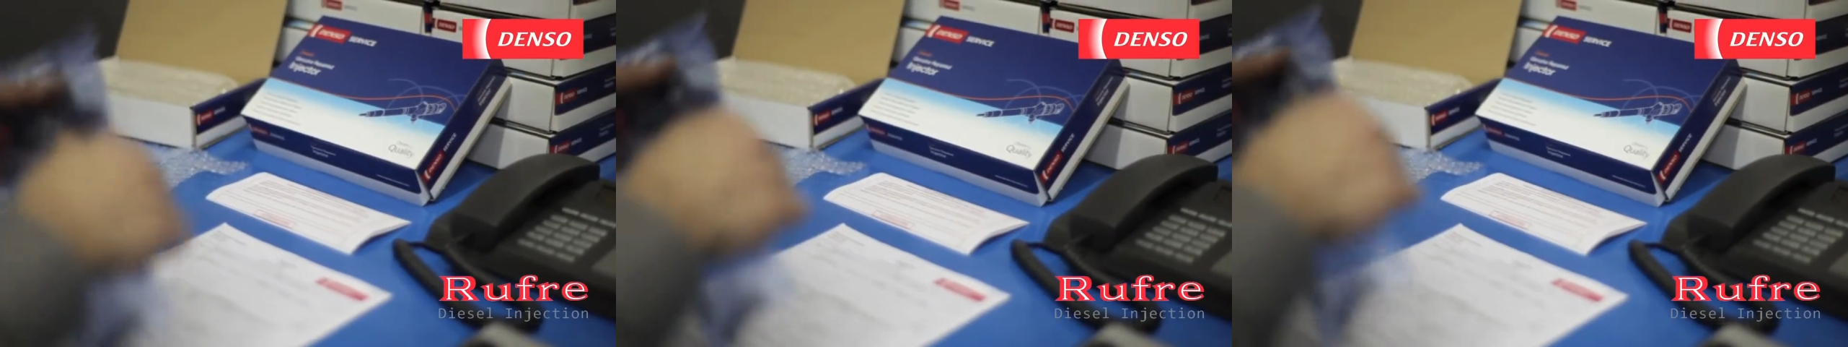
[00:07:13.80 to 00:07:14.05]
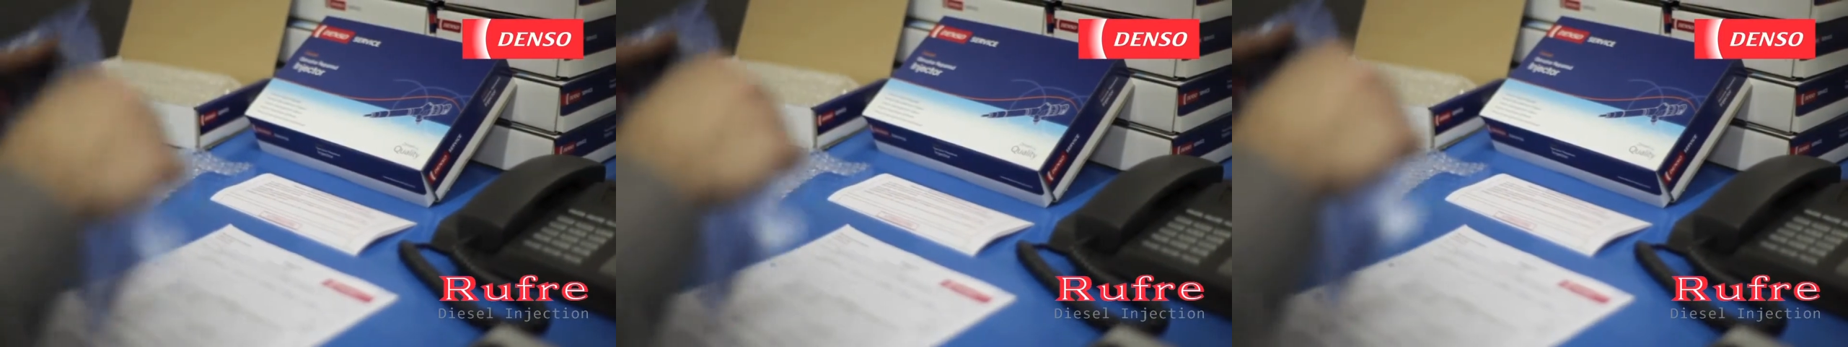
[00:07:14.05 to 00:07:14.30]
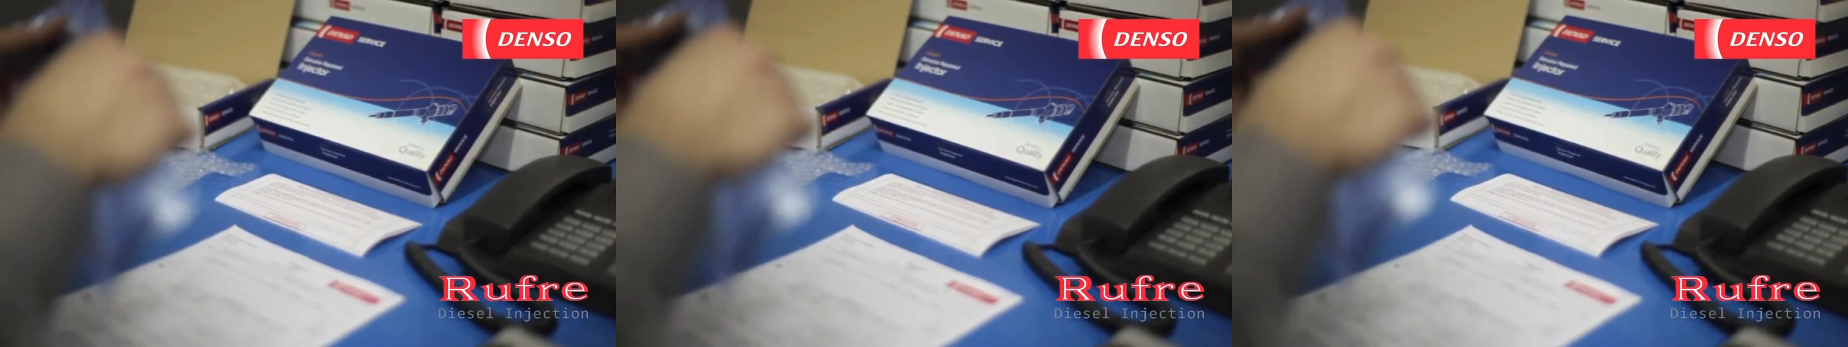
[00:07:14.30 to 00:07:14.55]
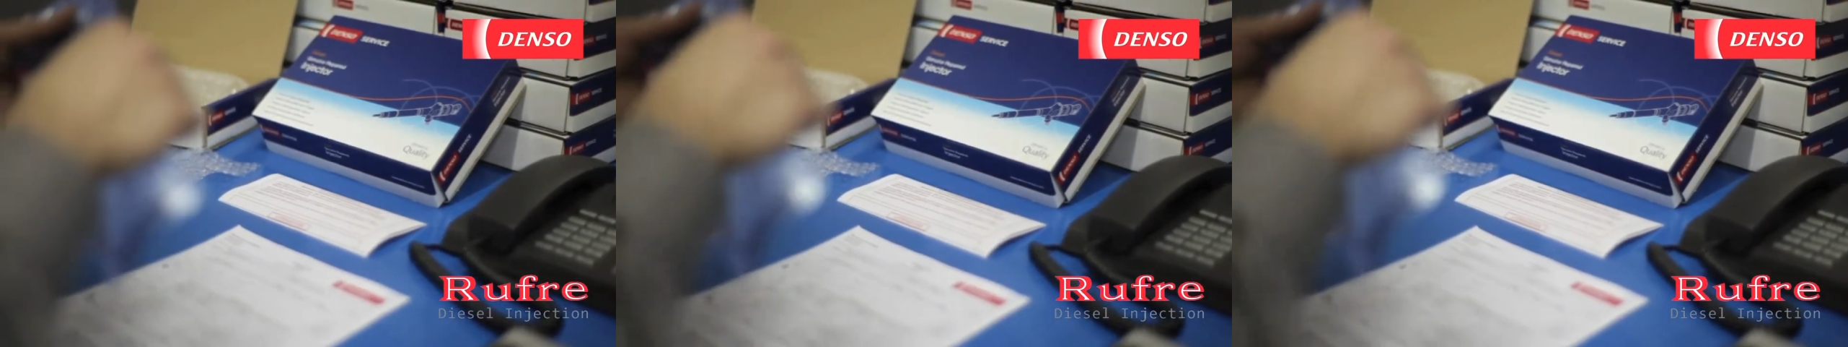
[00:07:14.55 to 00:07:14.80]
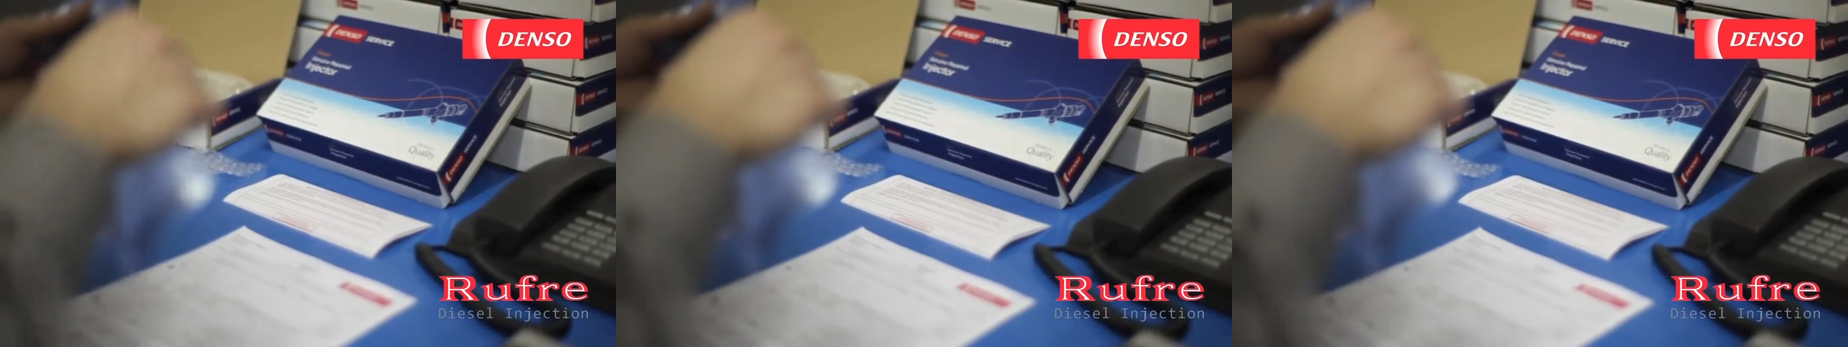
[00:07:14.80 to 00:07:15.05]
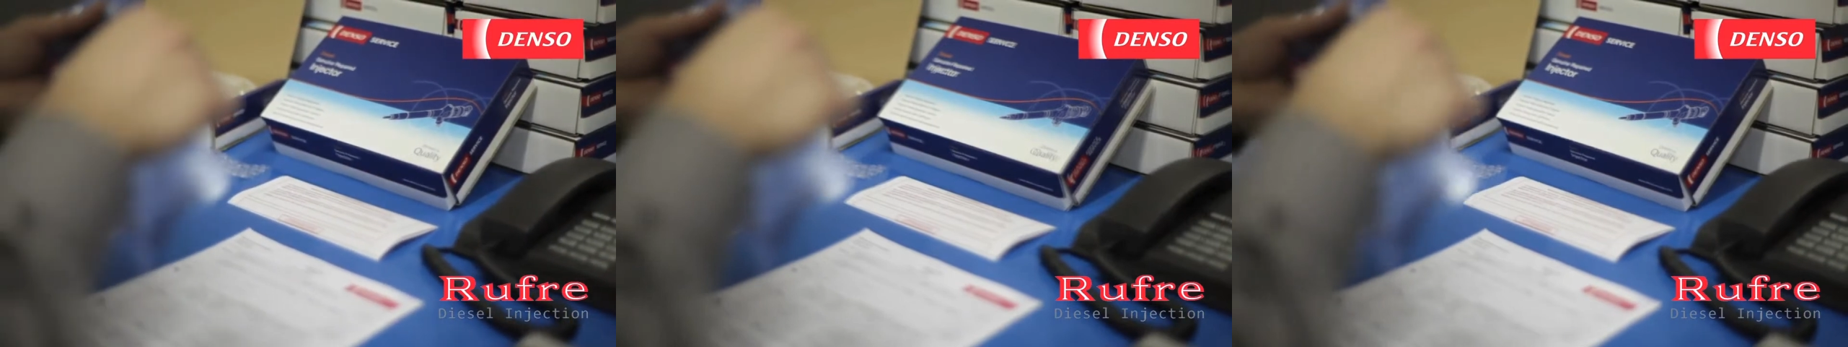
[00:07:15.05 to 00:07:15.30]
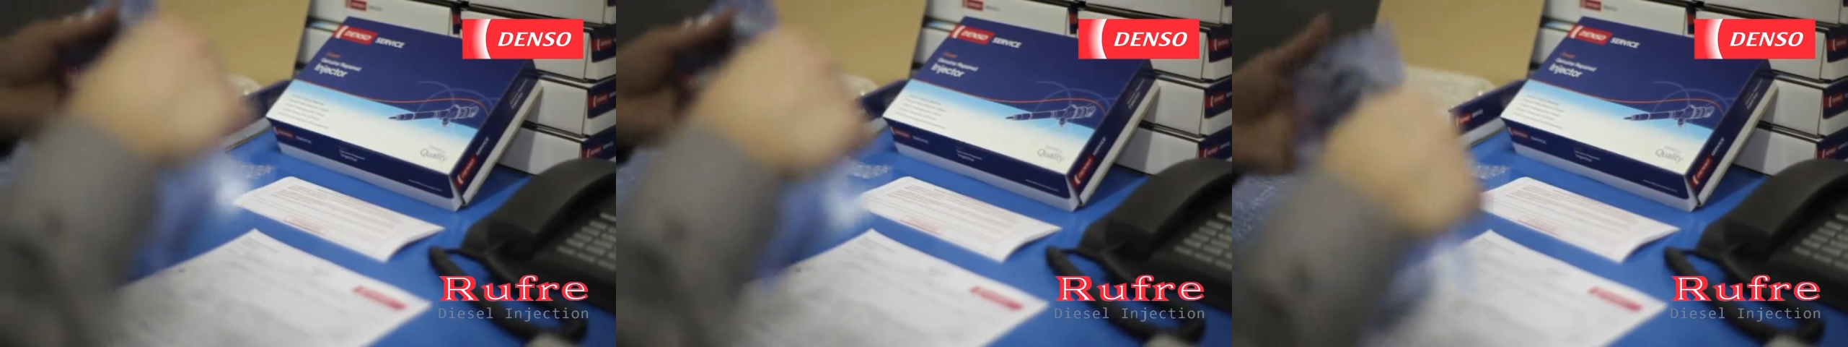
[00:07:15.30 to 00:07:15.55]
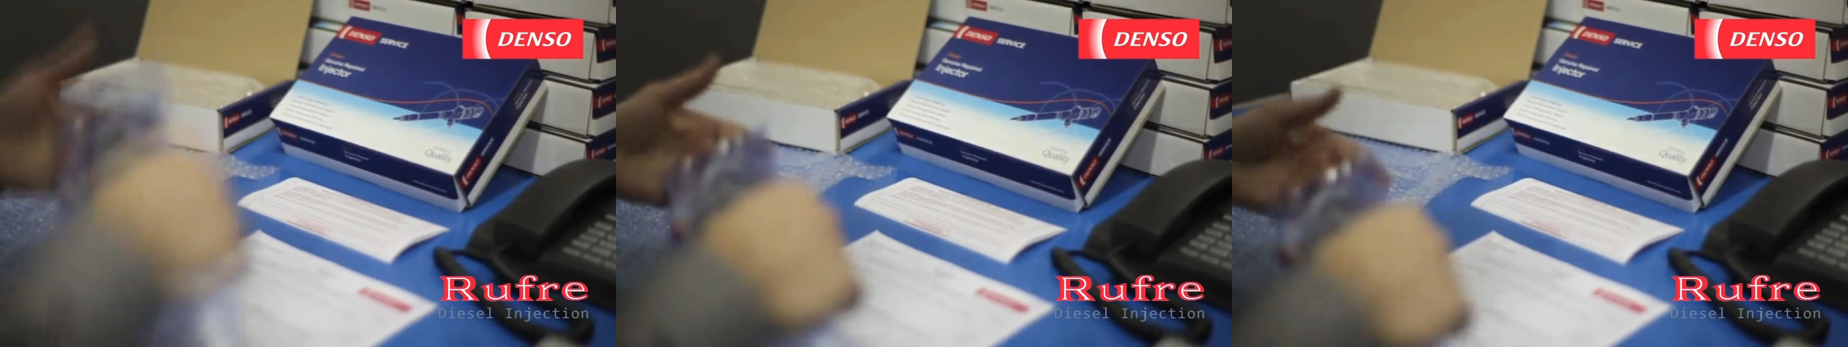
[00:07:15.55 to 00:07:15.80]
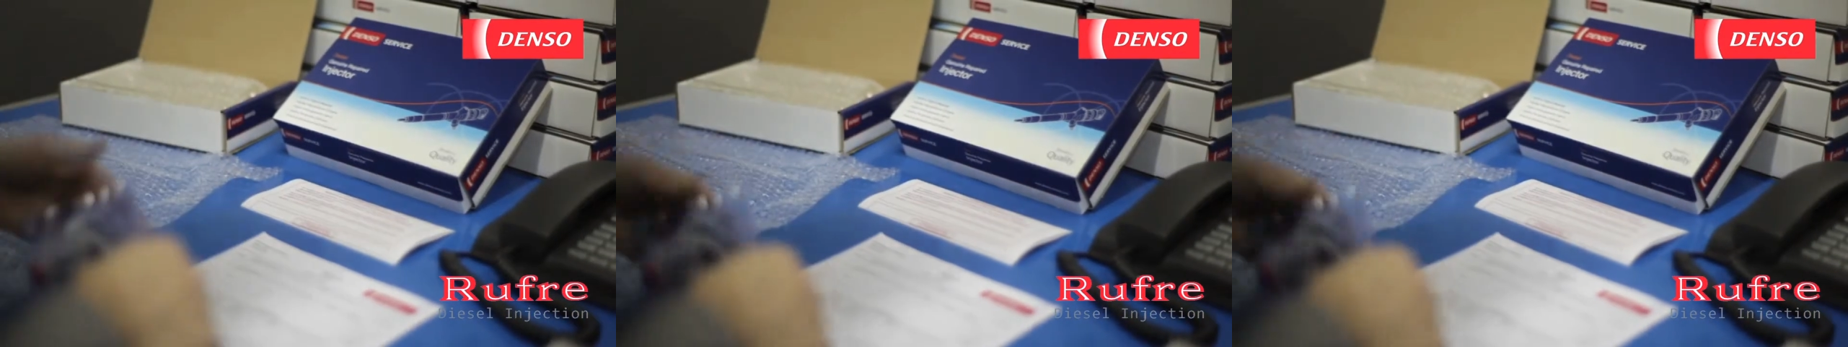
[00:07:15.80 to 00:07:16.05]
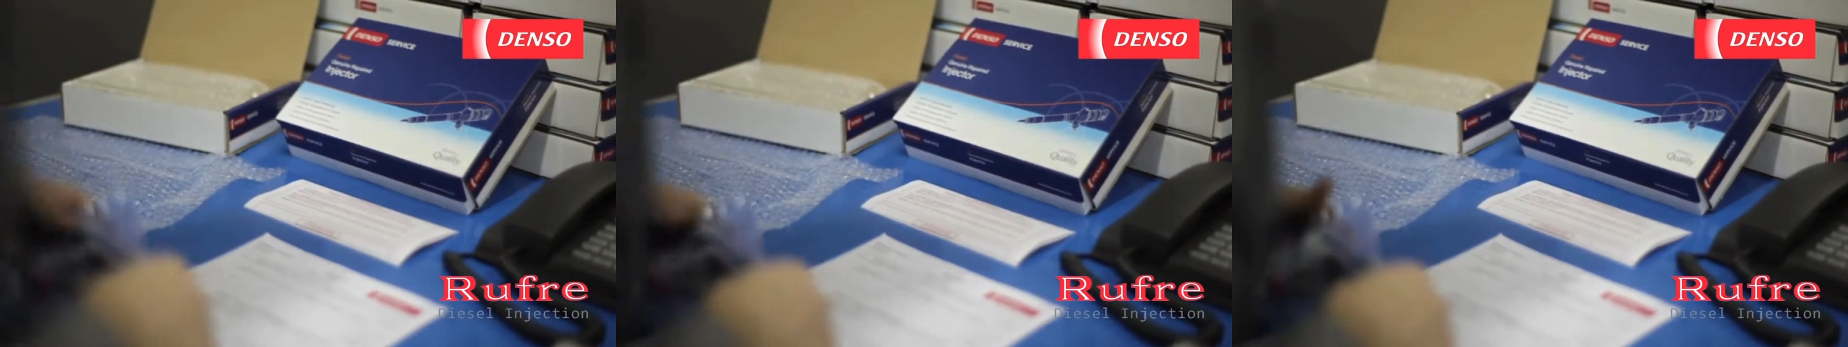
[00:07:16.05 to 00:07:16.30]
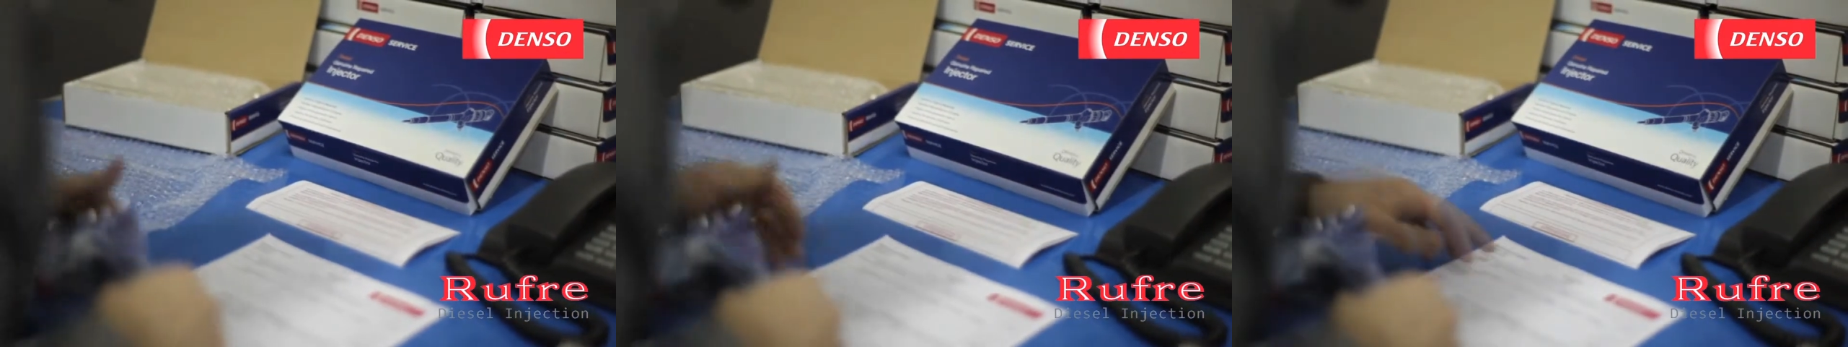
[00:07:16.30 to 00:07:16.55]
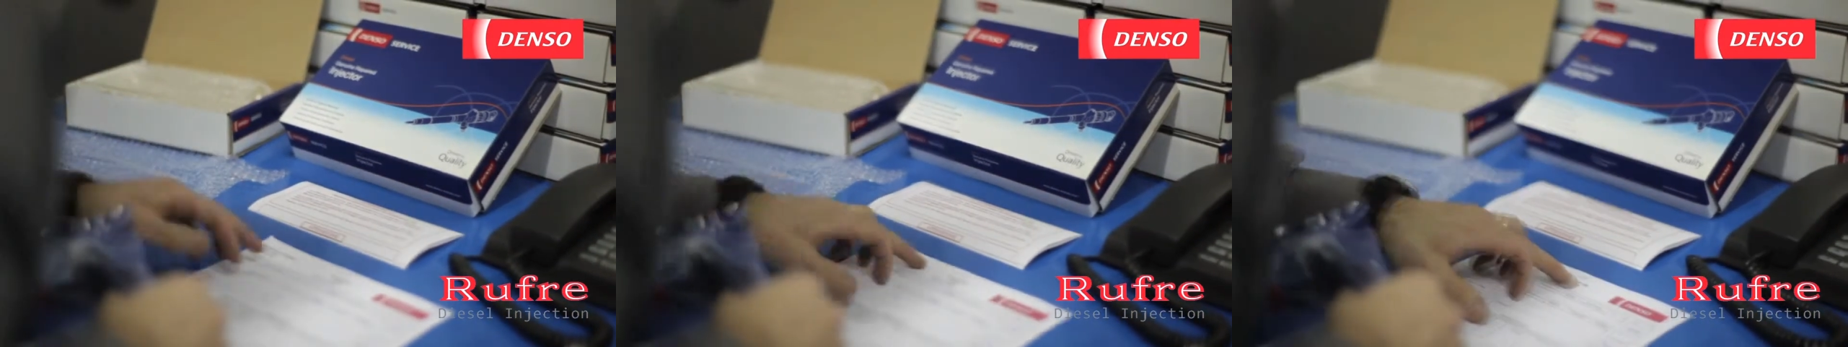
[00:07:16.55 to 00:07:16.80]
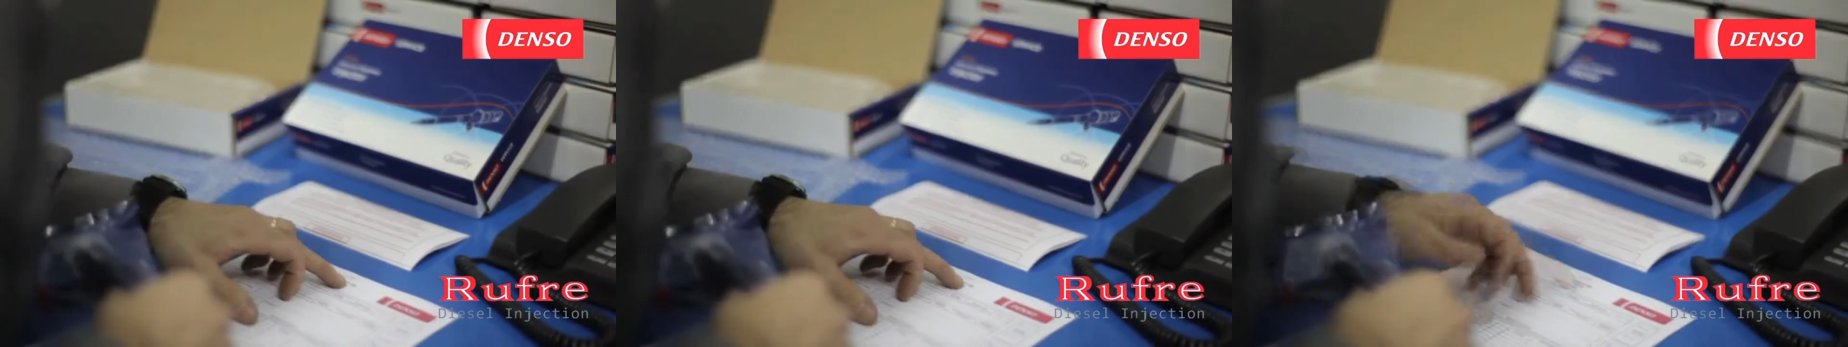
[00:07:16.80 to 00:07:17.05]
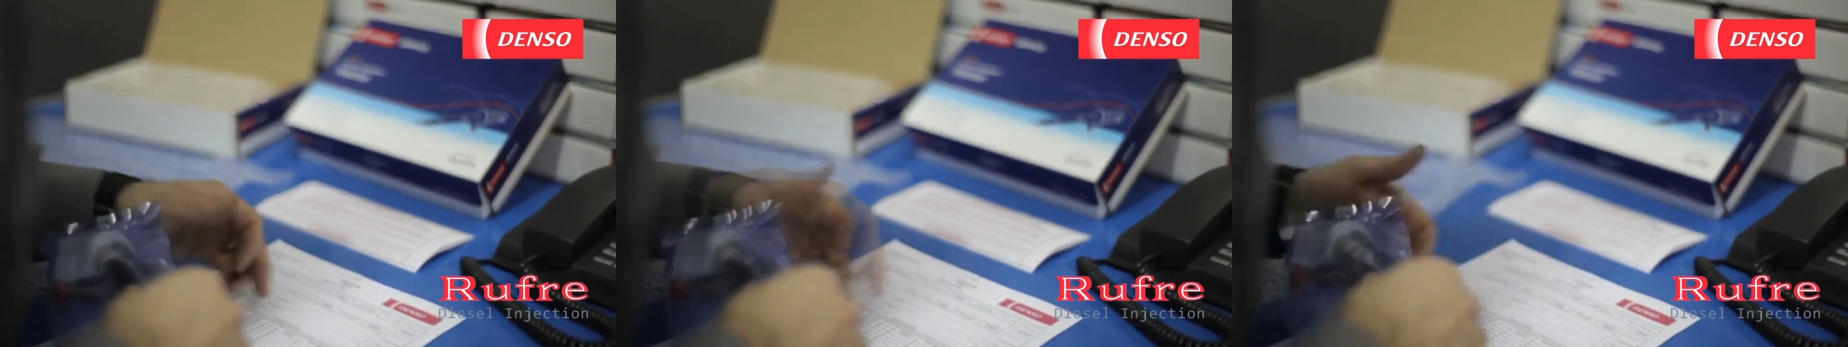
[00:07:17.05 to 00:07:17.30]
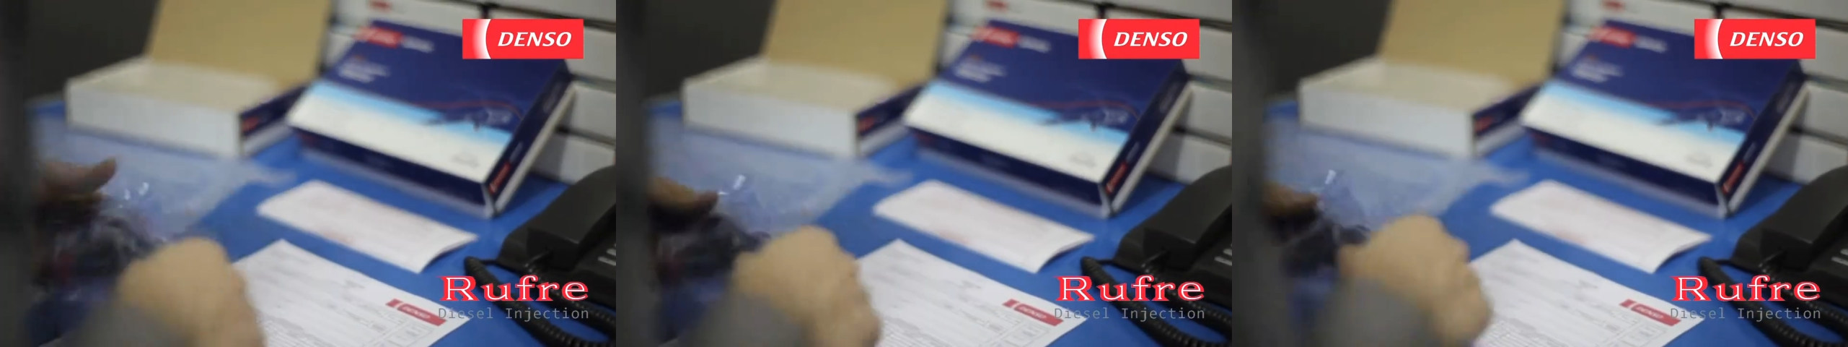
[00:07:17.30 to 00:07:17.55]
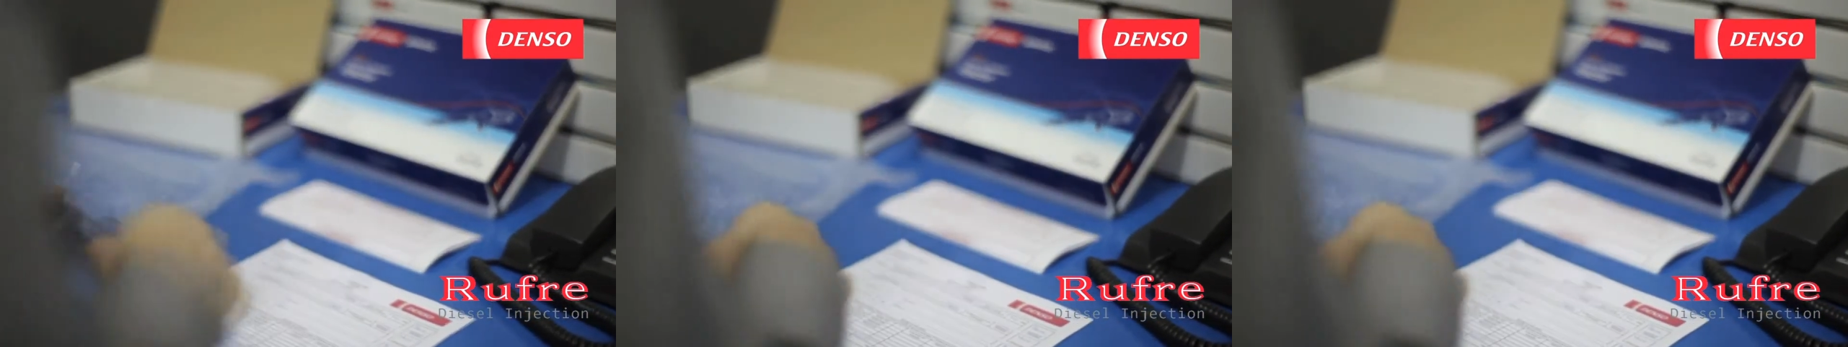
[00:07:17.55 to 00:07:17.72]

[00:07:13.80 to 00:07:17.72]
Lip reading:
[unreadable: no face in view]